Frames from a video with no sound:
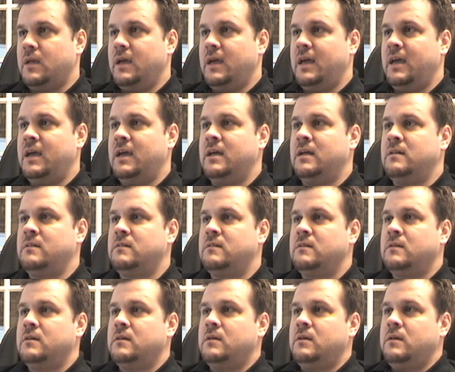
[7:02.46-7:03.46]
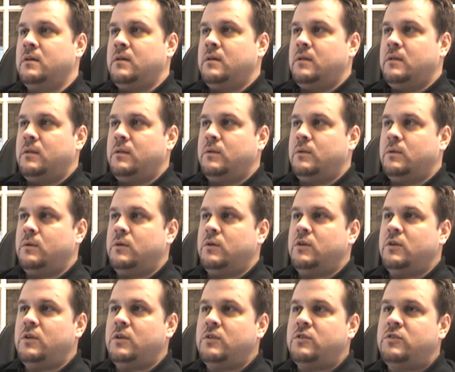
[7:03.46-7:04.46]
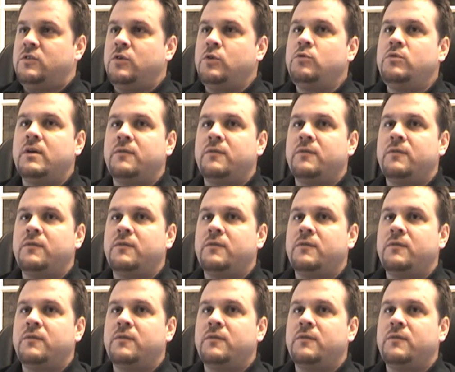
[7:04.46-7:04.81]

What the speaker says: and two